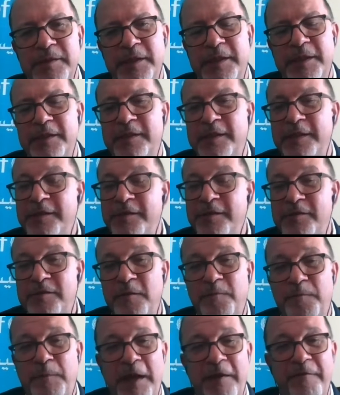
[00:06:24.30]
She continues
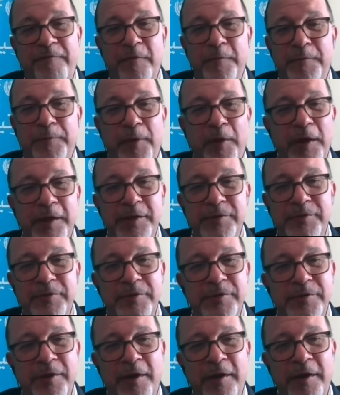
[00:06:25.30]
to play football, as you
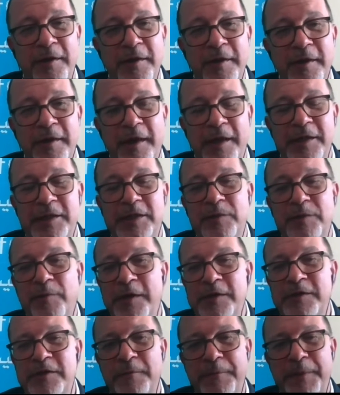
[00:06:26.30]
saw, and she
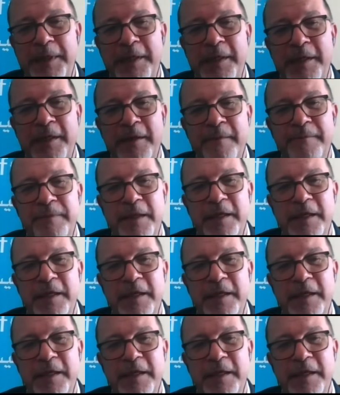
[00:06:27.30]
wants to be